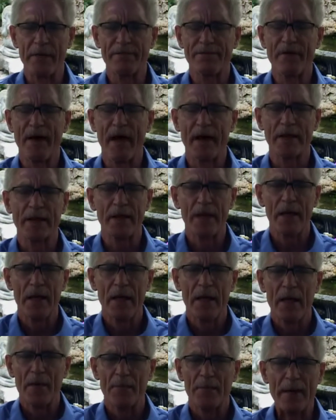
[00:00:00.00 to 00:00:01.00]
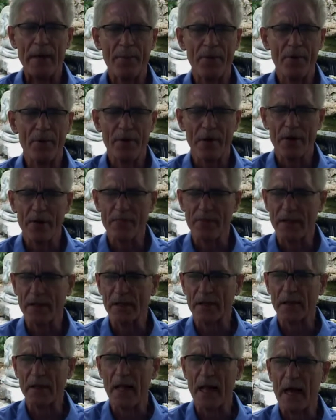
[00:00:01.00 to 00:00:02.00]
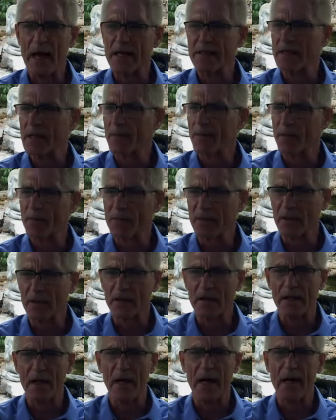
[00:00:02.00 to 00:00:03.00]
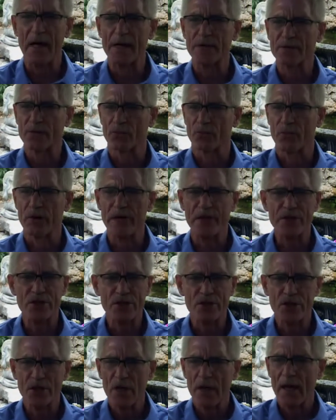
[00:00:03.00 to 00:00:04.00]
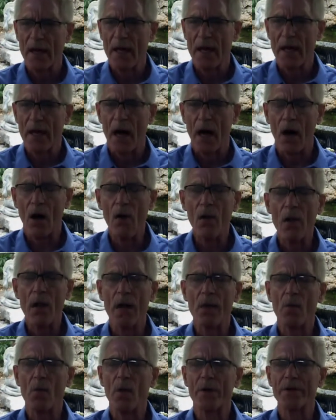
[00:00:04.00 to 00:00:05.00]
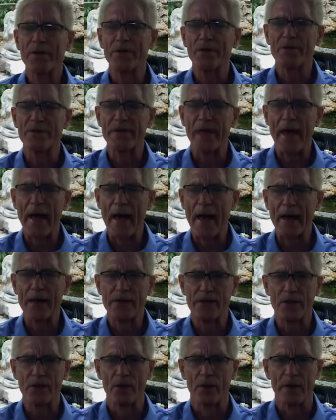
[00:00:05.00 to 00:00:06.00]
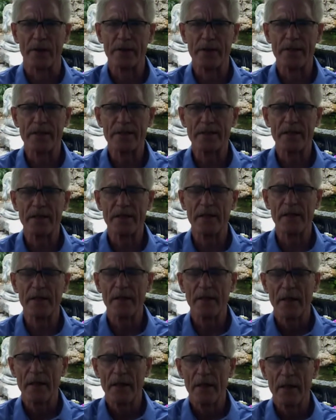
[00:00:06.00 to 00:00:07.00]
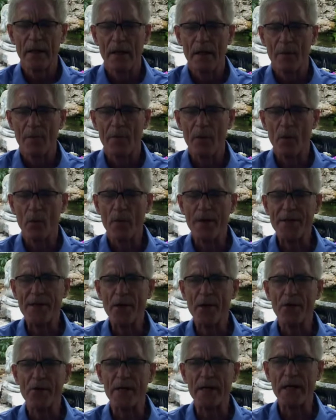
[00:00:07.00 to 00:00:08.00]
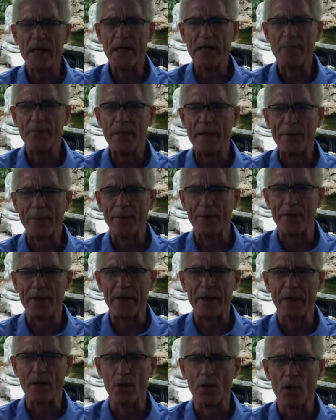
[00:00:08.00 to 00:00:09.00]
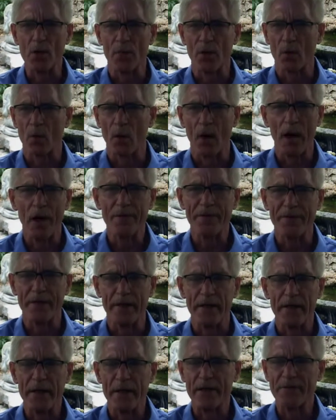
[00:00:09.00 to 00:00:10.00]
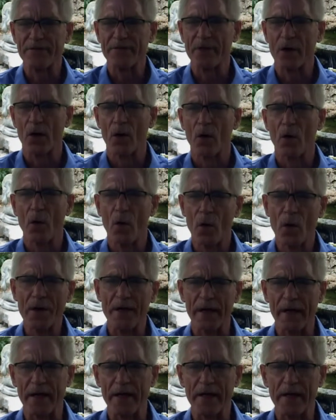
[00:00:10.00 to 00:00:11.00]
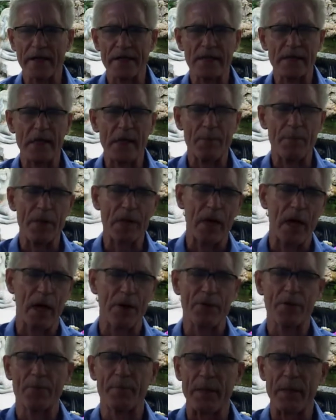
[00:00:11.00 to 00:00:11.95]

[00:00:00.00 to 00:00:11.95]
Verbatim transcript: In fact, people that are middle class, upper middle class, rich, all I want to do is add to it. You see, but we don't need people being uber wealthy if their hoarding is keeping other